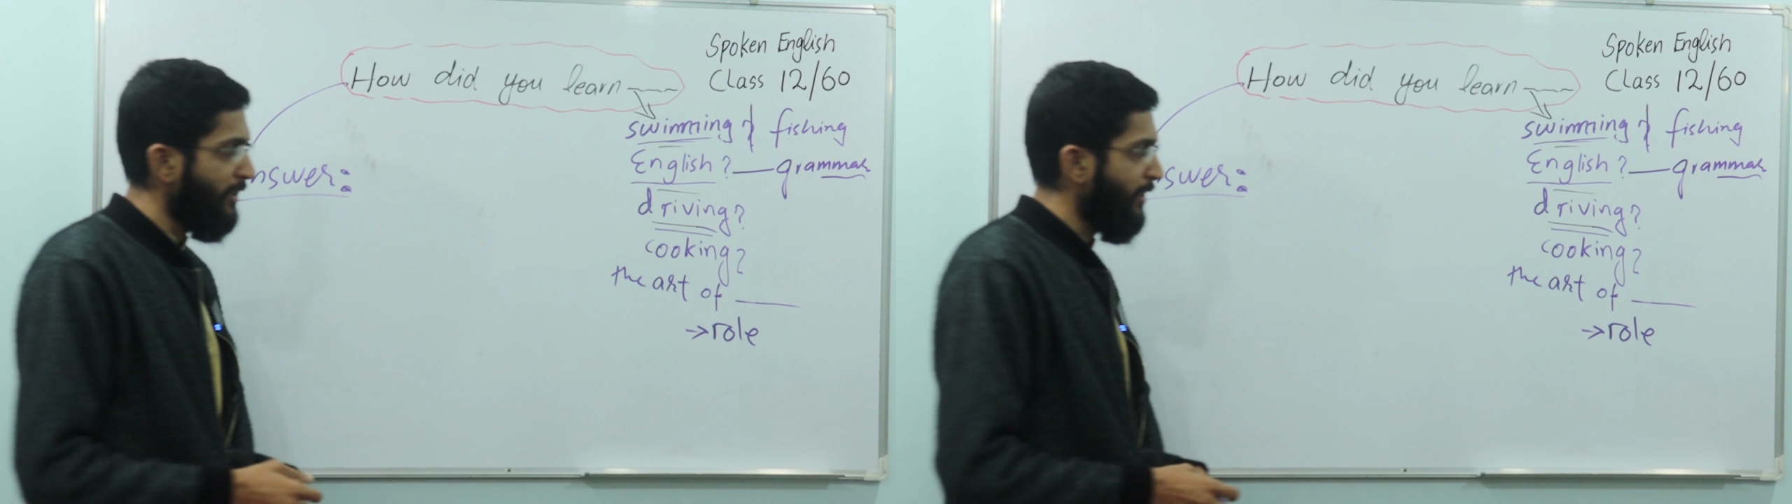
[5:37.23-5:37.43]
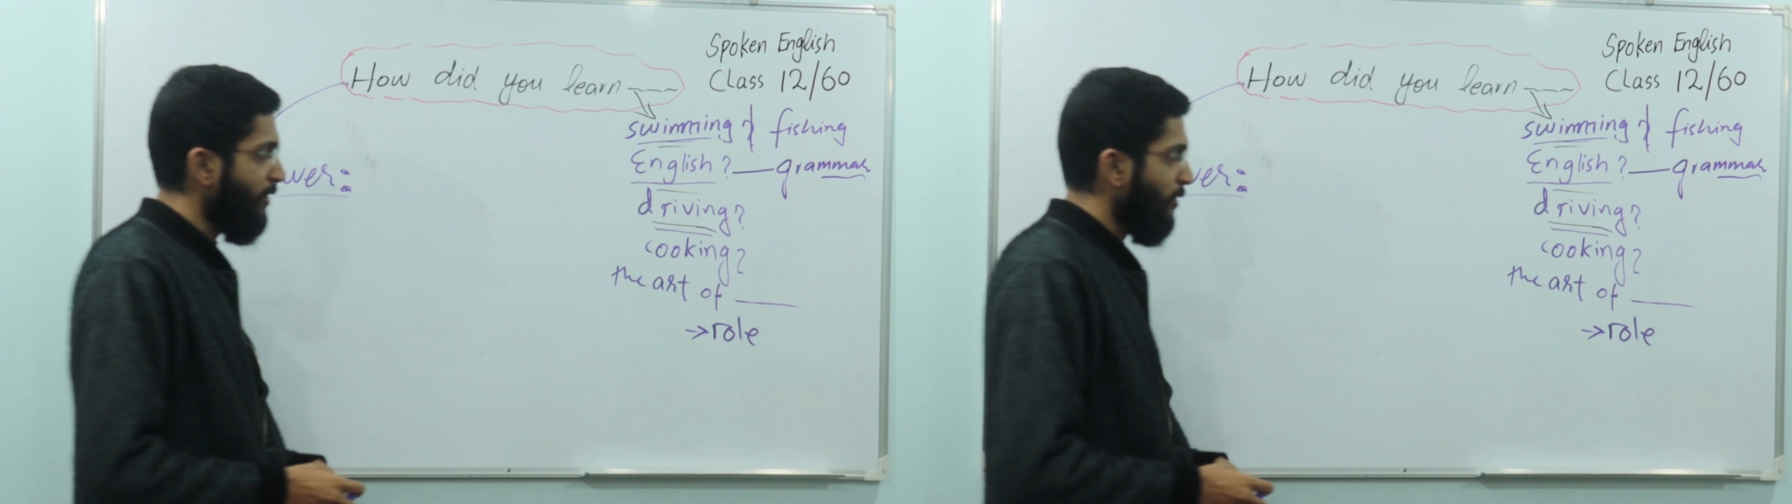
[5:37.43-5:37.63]

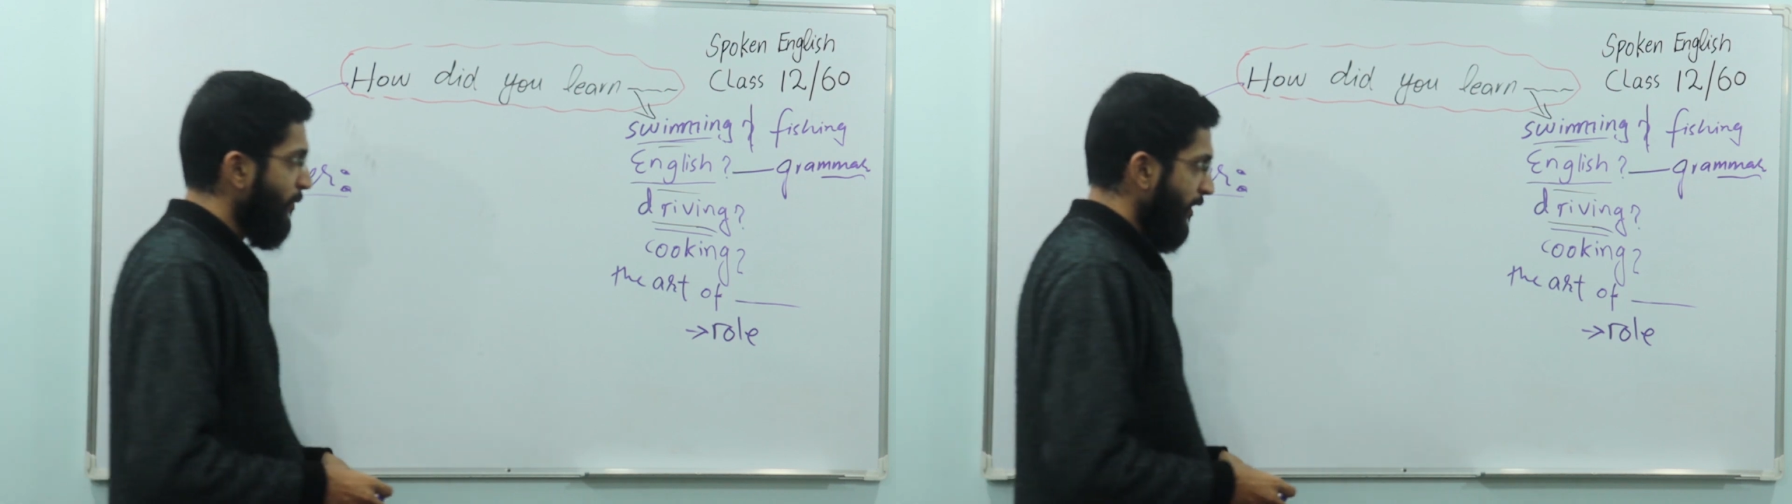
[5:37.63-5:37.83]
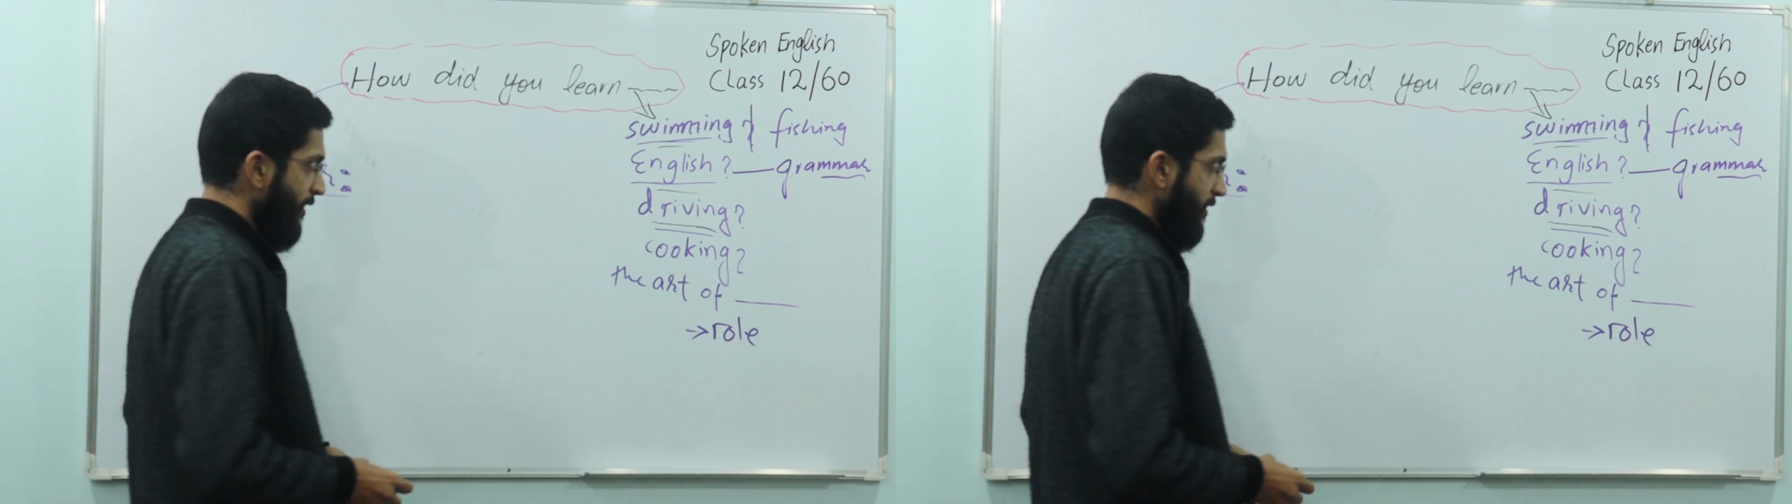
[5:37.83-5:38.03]
in your
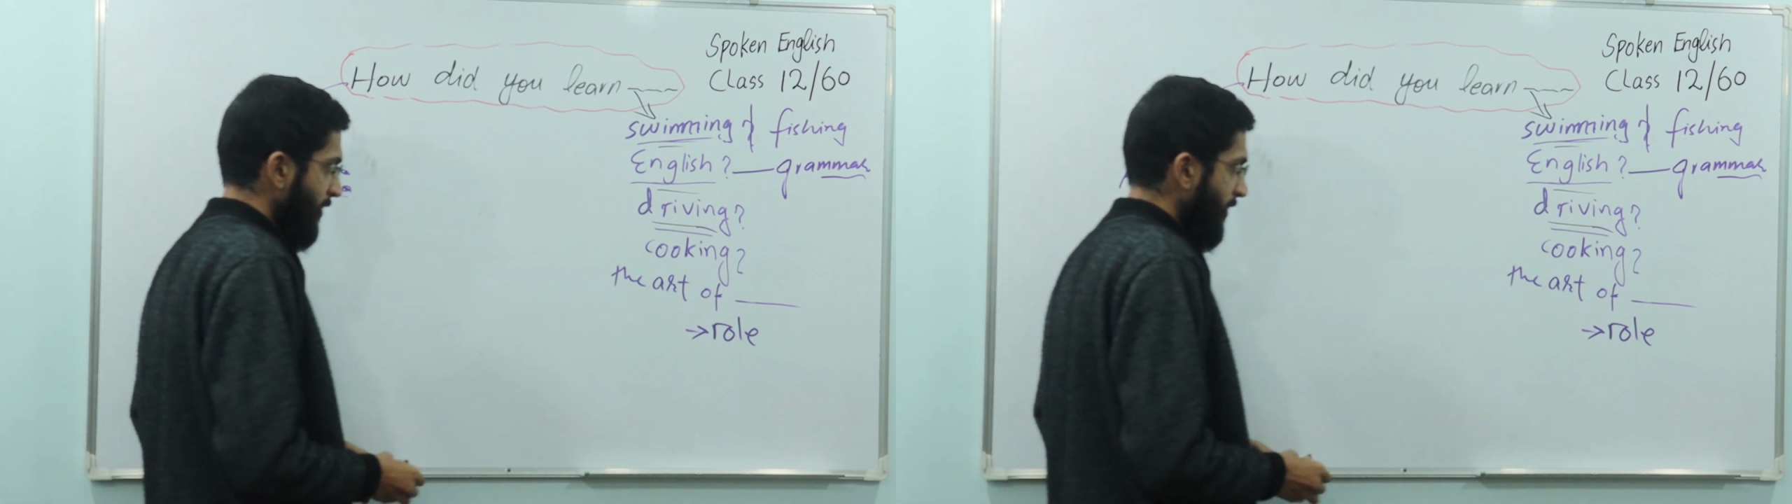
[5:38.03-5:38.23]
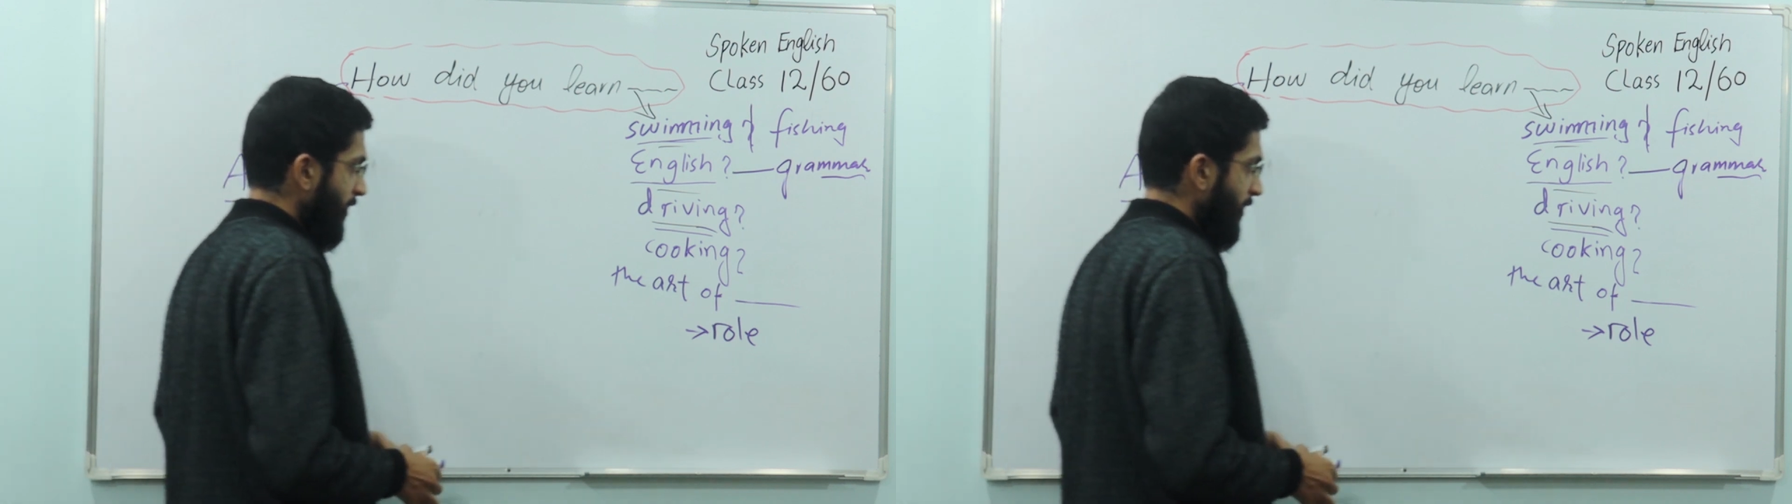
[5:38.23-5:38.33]
mind.